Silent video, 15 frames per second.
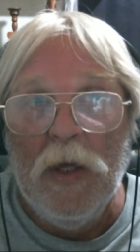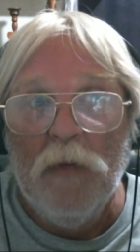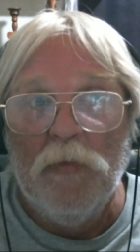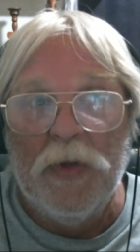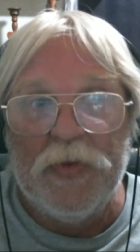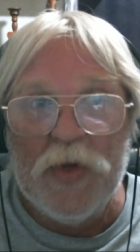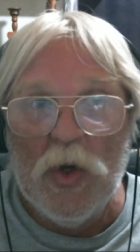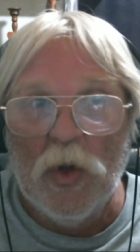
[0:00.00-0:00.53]

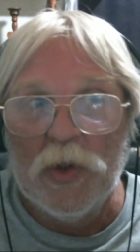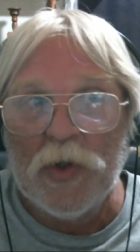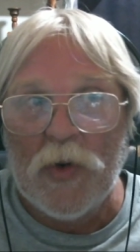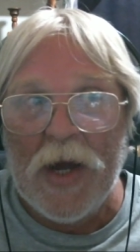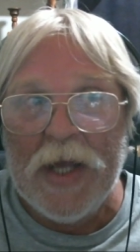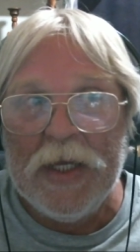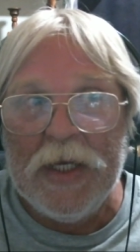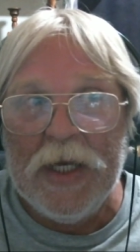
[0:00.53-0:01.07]
But the older
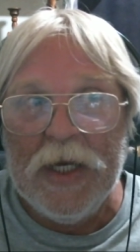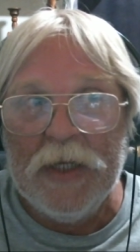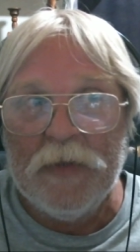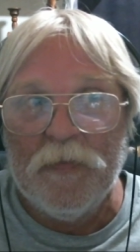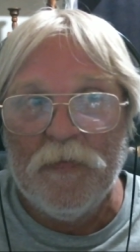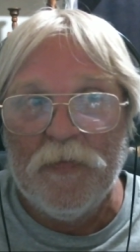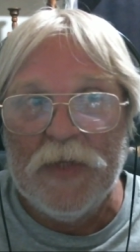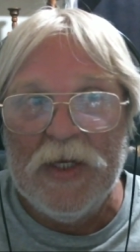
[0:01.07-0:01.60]
I get,
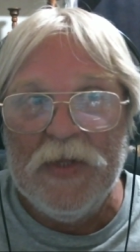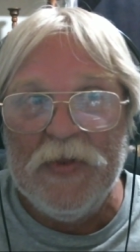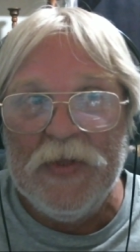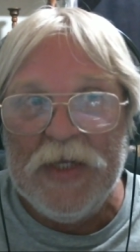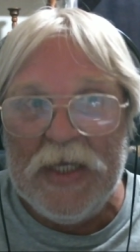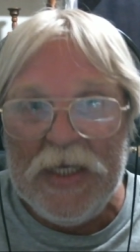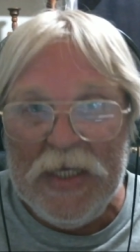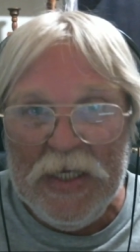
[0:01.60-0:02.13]

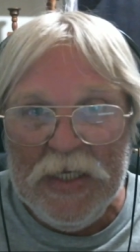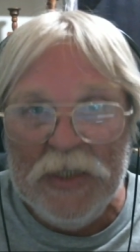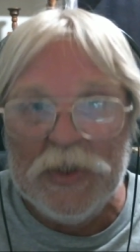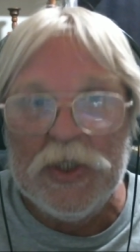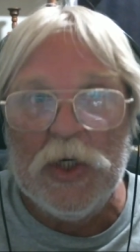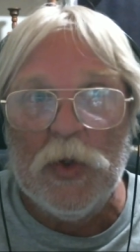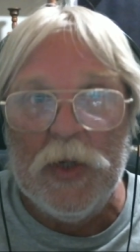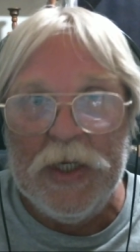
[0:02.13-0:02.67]
the
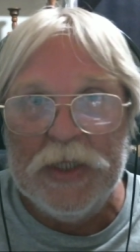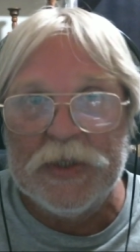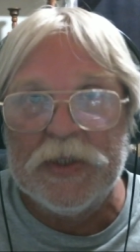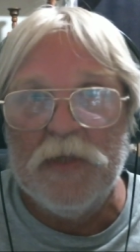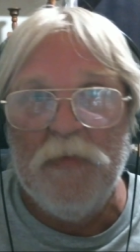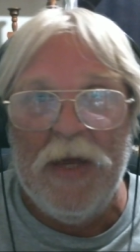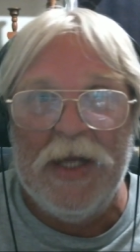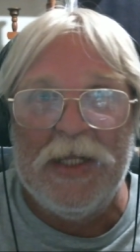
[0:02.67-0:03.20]
easier it is
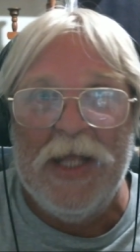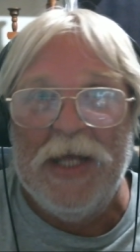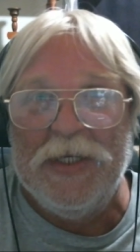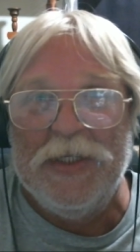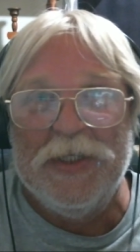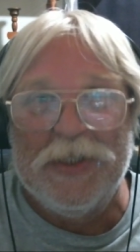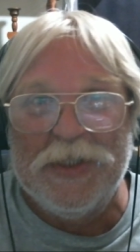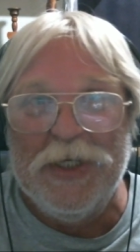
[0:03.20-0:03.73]
to make
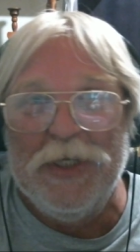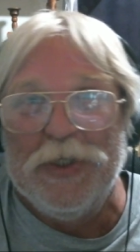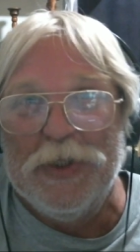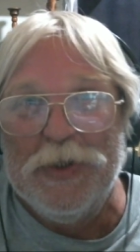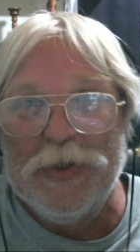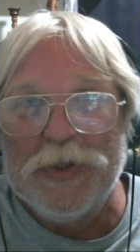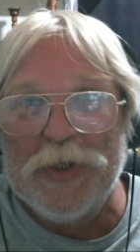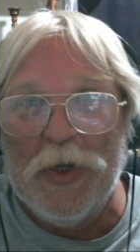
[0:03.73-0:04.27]
that
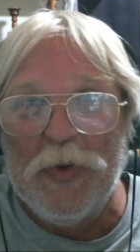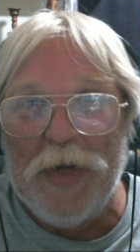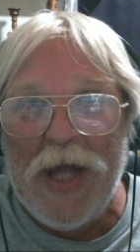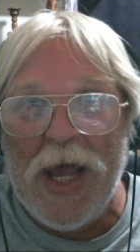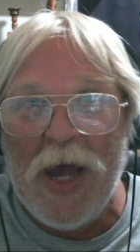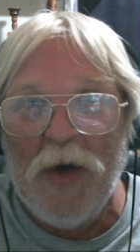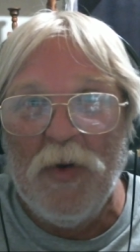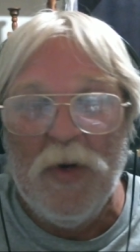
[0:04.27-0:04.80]
decision. So
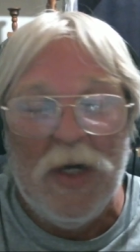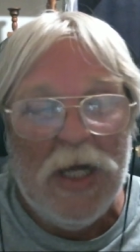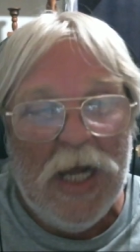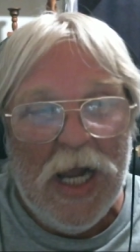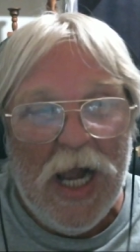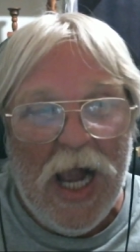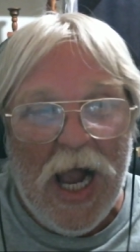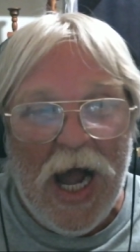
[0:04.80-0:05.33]
now
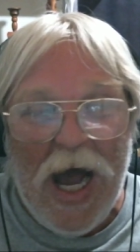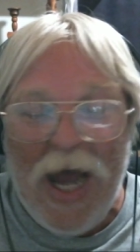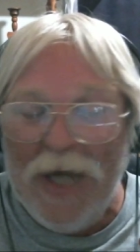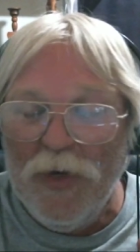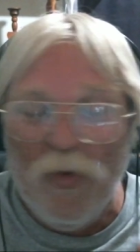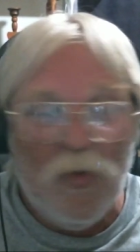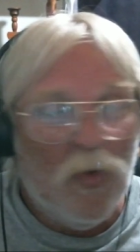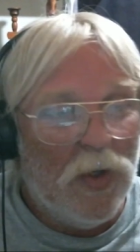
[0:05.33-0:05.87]
I
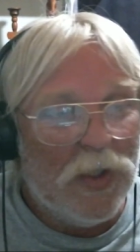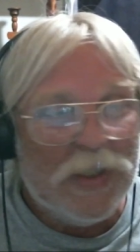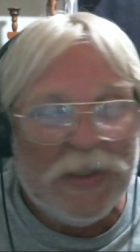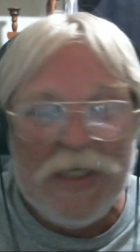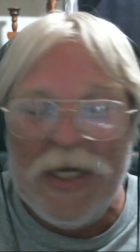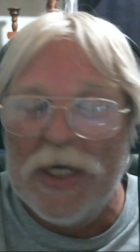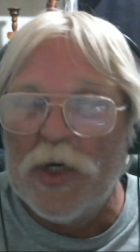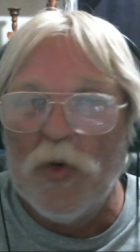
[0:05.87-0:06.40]
don't want to
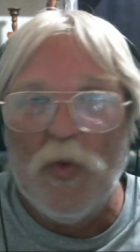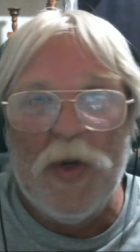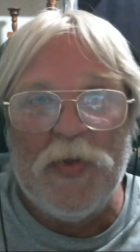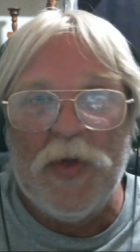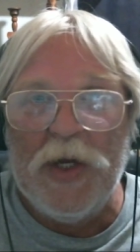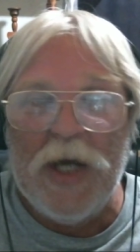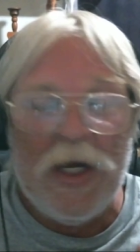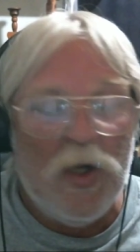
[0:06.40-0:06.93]
tinker
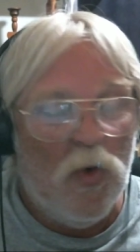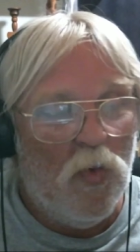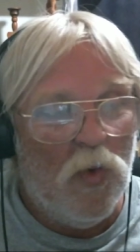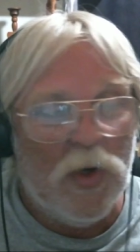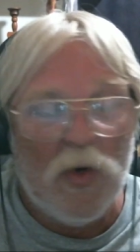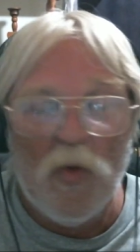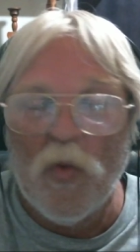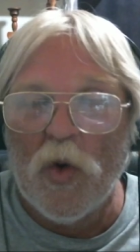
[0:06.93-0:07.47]
with it. I don't
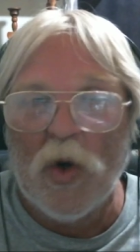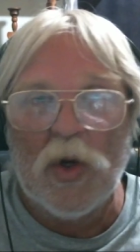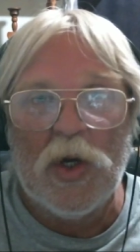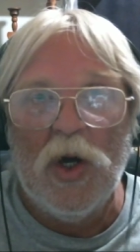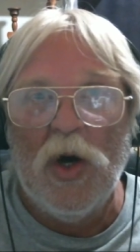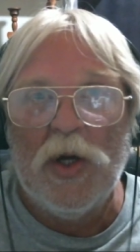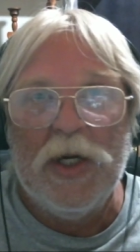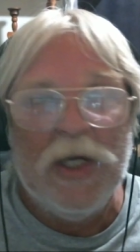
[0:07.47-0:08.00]
want to
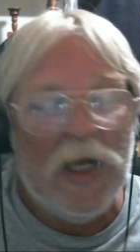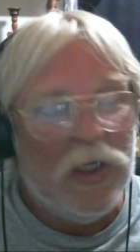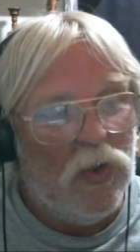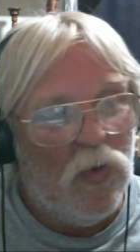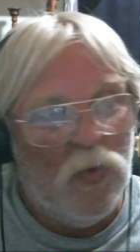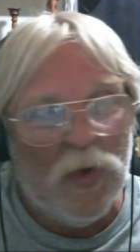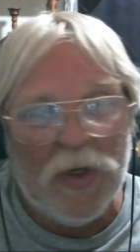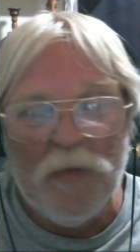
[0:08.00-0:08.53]
work on it. I
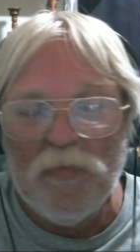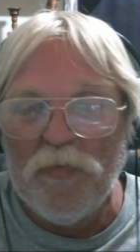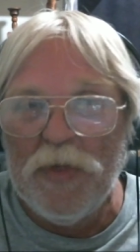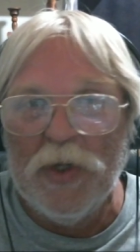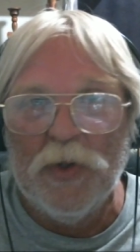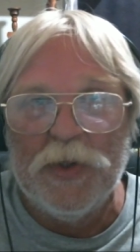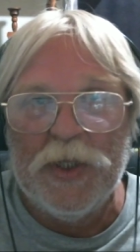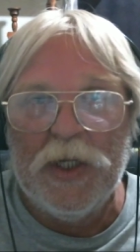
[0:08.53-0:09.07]
don't want to
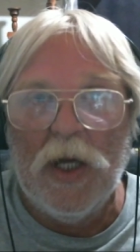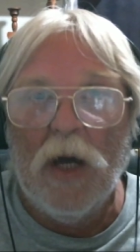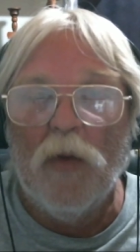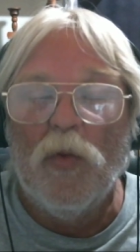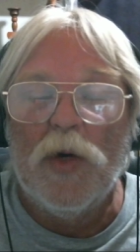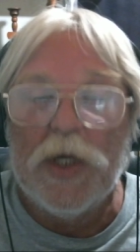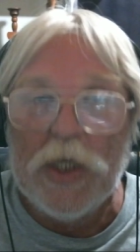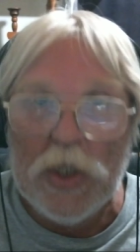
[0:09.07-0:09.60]
build it. I
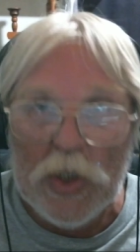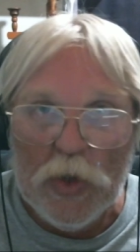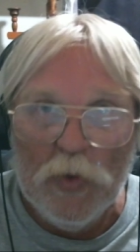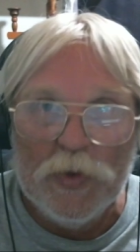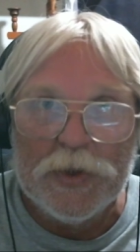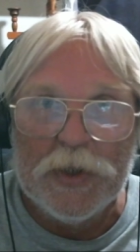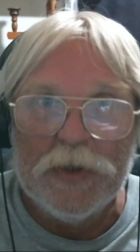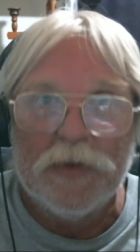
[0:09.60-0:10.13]
want to
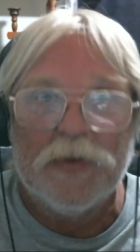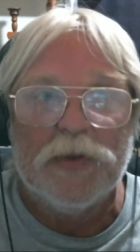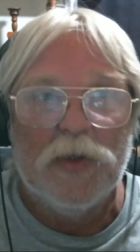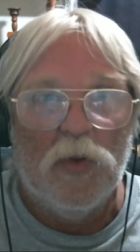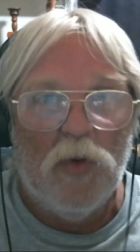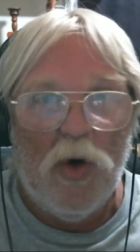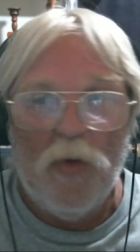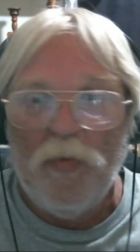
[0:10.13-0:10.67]
use it. So
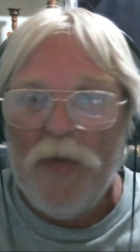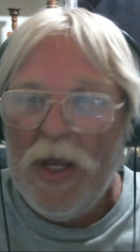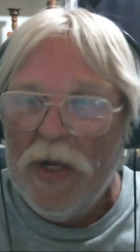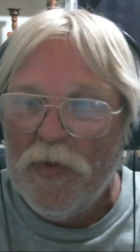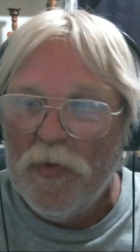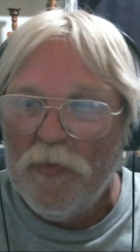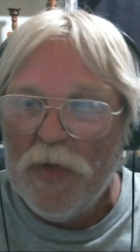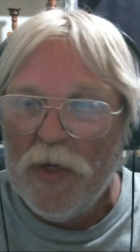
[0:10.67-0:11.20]
I'll pay
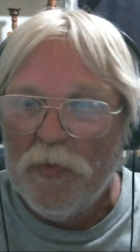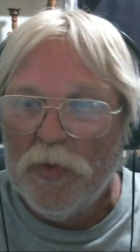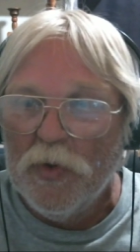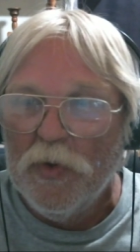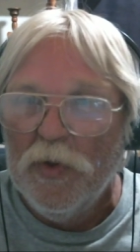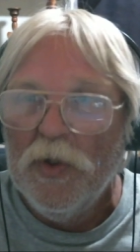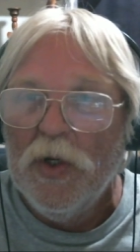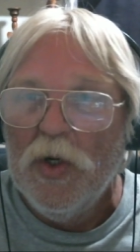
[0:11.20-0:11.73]
the
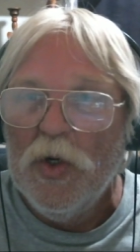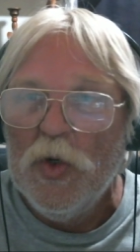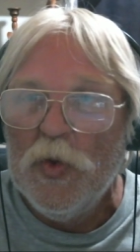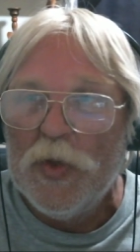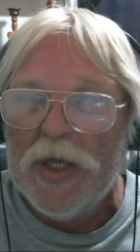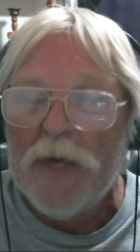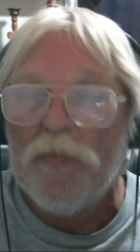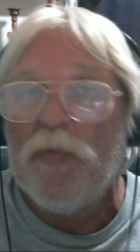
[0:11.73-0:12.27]
people who
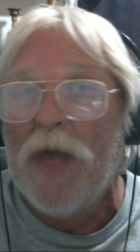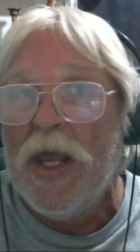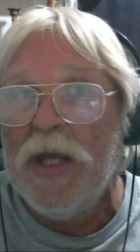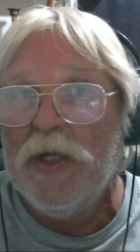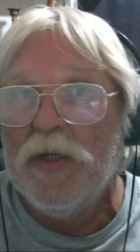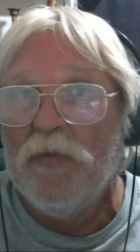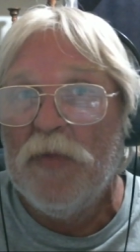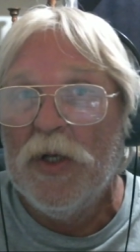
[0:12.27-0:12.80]
get
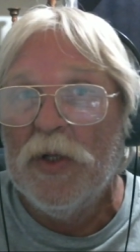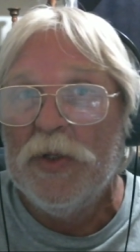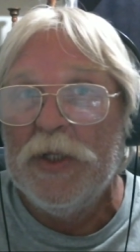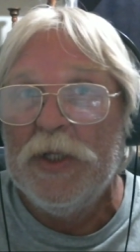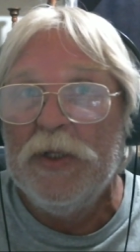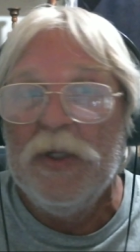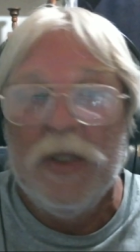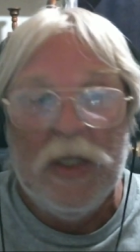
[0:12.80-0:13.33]
paid to build it